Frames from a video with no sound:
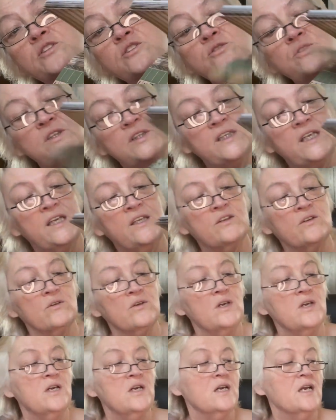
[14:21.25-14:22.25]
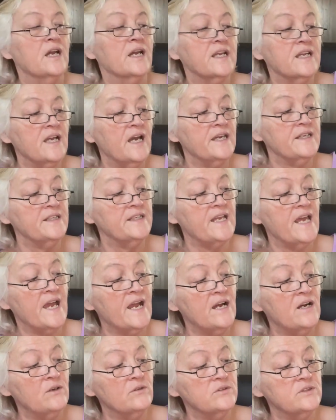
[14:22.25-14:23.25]
You could either cut it
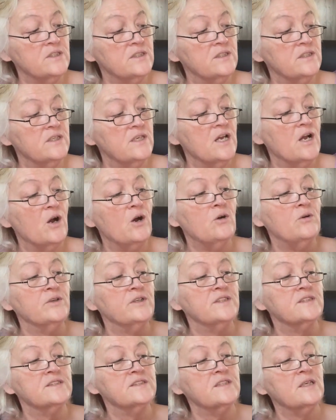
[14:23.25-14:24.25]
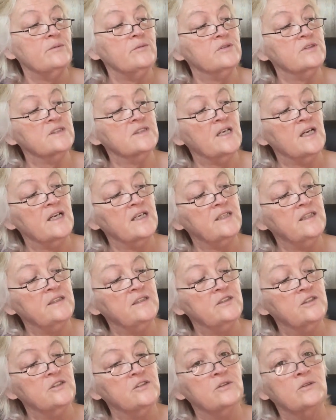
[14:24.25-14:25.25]
out. Oh, and it's double-sided
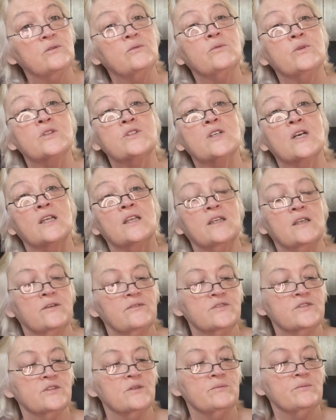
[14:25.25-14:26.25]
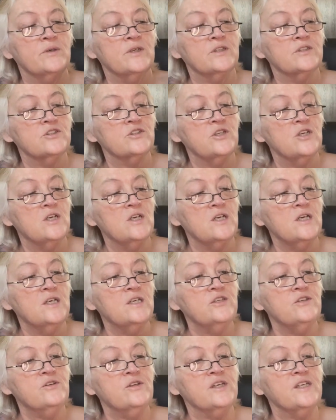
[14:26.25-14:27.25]
too, which I love so much.
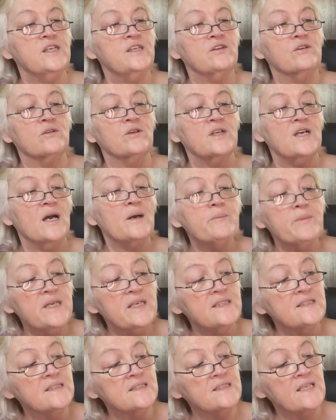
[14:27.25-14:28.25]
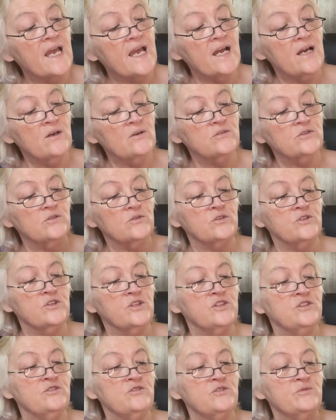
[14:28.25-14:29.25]
You could either cut pieces out or you
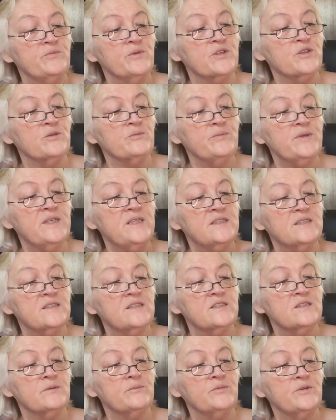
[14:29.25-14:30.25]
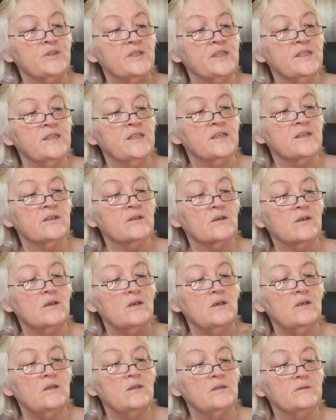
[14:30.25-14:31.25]
could use bigger pieces to put in there.
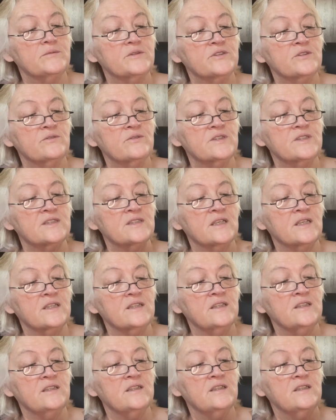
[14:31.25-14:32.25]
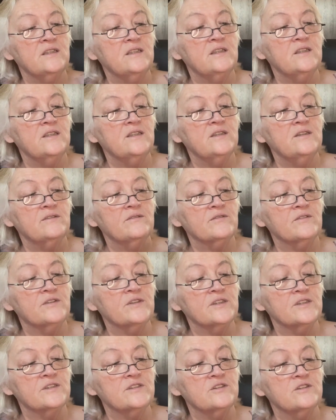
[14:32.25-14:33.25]
Oh, I'm so excited for
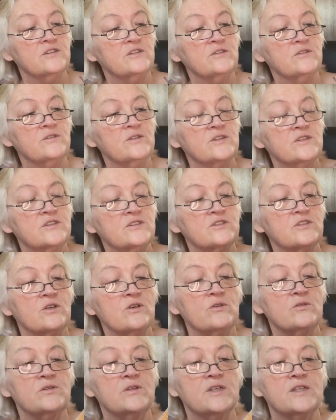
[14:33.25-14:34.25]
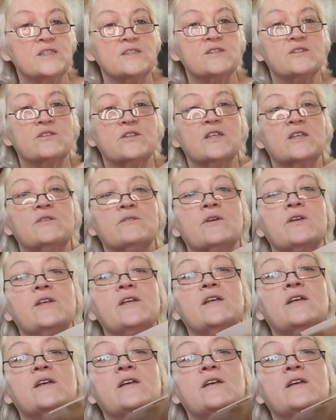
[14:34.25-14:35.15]
this too. It's so nice looking, right?